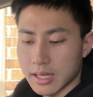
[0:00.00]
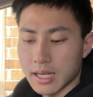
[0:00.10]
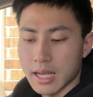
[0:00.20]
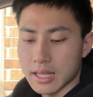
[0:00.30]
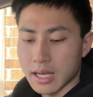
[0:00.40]

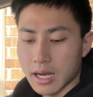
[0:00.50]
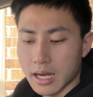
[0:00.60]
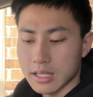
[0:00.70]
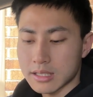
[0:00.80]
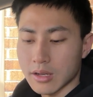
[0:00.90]
and the
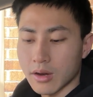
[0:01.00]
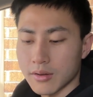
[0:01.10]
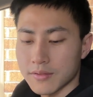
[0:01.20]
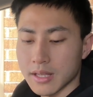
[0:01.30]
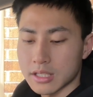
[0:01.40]
hearts
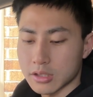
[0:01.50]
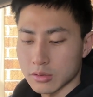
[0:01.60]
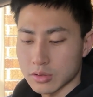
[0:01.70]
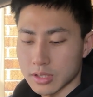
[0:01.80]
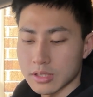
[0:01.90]
of their
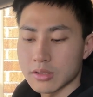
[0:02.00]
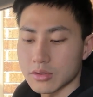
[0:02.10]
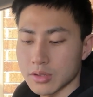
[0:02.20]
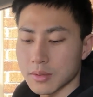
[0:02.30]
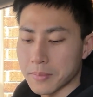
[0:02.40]
children
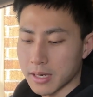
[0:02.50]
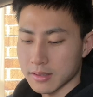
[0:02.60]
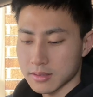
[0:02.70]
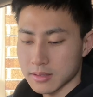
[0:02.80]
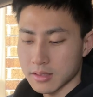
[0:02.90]
to the
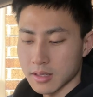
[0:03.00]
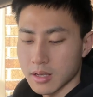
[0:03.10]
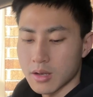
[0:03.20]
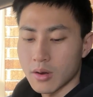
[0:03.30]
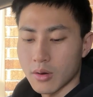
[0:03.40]
parents,
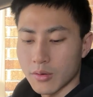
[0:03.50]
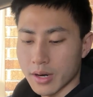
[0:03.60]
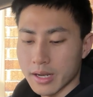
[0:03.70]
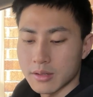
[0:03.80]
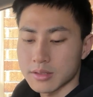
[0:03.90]
or
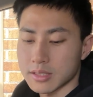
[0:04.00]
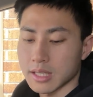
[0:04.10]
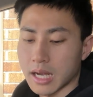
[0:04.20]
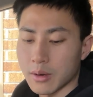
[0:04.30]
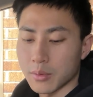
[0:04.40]
else
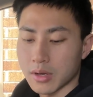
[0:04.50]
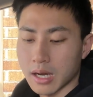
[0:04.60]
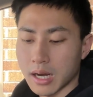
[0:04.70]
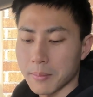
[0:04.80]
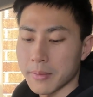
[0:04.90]
I will
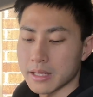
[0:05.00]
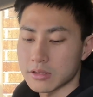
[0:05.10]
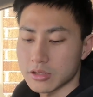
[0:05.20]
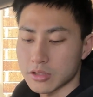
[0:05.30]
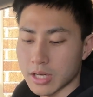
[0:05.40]
come and
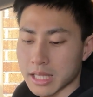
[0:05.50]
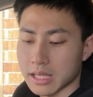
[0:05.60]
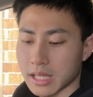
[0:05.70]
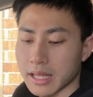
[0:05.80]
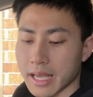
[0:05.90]
strike
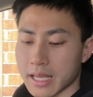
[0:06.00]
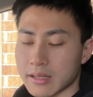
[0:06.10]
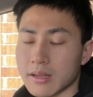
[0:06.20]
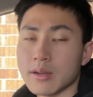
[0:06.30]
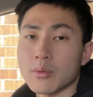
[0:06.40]
the land
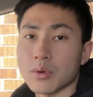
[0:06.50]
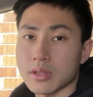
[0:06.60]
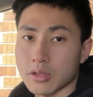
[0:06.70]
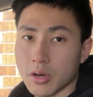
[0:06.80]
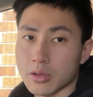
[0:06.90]

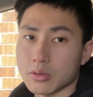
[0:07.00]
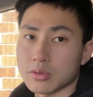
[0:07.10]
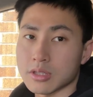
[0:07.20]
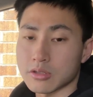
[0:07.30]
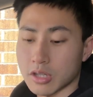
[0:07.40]
with total
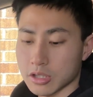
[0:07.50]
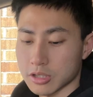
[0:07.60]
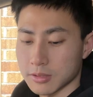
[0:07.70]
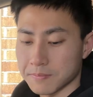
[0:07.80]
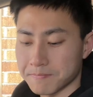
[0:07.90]
destruction."